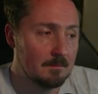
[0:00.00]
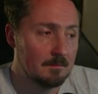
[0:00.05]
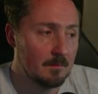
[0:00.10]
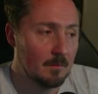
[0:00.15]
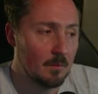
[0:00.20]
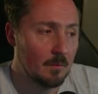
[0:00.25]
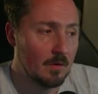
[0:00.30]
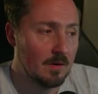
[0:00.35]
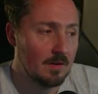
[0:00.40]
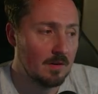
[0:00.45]

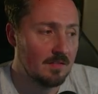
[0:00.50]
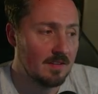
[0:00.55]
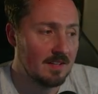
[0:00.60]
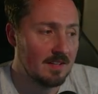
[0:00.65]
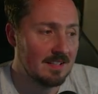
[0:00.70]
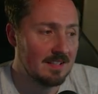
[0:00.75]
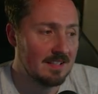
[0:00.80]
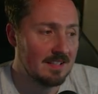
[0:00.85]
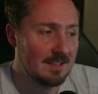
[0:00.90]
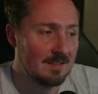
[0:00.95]
1 of
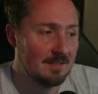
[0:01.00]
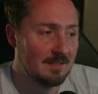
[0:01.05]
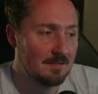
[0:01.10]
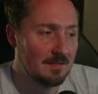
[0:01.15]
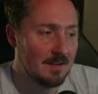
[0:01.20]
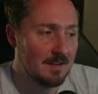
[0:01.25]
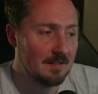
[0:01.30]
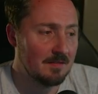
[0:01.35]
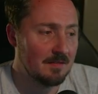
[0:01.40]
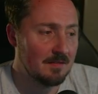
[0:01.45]
19.
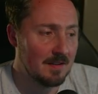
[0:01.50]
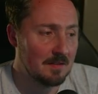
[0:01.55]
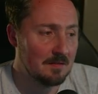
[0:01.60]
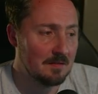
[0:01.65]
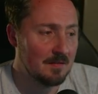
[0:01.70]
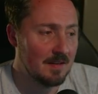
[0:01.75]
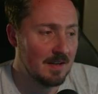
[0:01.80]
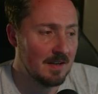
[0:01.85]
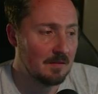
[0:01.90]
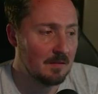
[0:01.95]

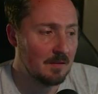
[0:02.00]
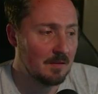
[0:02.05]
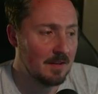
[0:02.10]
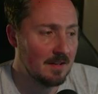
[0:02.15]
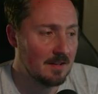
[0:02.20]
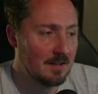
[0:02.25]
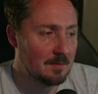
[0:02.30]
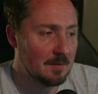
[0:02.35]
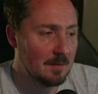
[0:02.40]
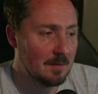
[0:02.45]
555 on
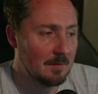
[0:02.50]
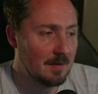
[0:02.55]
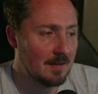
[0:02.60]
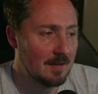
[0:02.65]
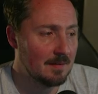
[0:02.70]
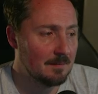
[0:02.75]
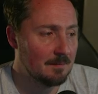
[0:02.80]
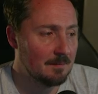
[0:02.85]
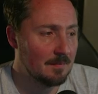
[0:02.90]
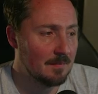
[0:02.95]
that Springbank.
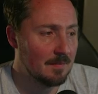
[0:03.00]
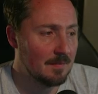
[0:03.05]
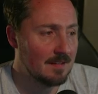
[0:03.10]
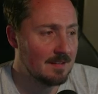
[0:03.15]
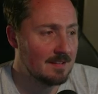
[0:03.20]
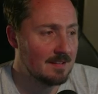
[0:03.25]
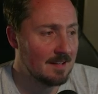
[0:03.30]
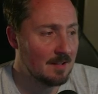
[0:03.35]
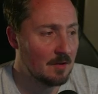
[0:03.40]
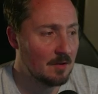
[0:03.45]
The
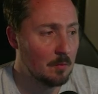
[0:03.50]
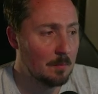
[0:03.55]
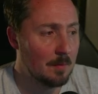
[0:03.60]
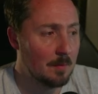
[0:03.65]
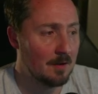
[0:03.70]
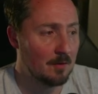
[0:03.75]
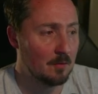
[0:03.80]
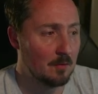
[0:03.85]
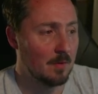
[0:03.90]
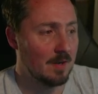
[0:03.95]
single
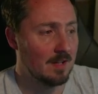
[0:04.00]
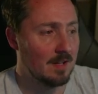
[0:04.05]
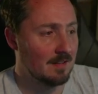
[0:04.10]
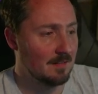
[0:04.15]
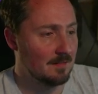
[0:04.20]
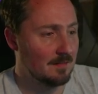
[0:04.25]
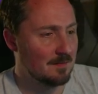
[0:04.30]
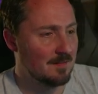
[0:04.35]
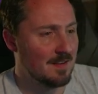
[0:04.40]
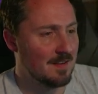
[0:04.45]
barrel Weller
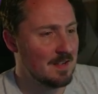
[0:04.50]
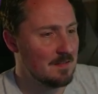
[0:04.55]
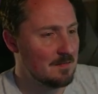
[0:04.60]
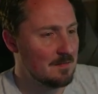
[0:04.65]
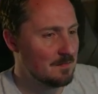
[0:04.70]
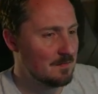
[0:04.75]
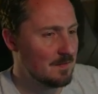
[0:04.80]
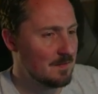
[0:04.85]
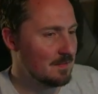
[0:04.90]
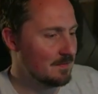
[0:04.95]

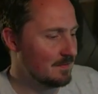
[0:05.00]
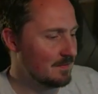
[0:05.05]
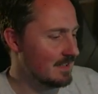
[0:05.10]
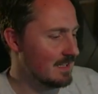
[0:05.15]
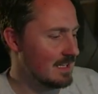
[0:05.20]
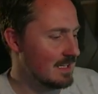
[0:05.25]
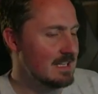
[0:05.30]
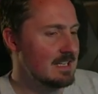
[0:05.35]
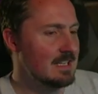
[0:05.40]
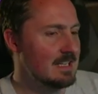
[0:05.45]

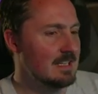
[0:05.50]
515.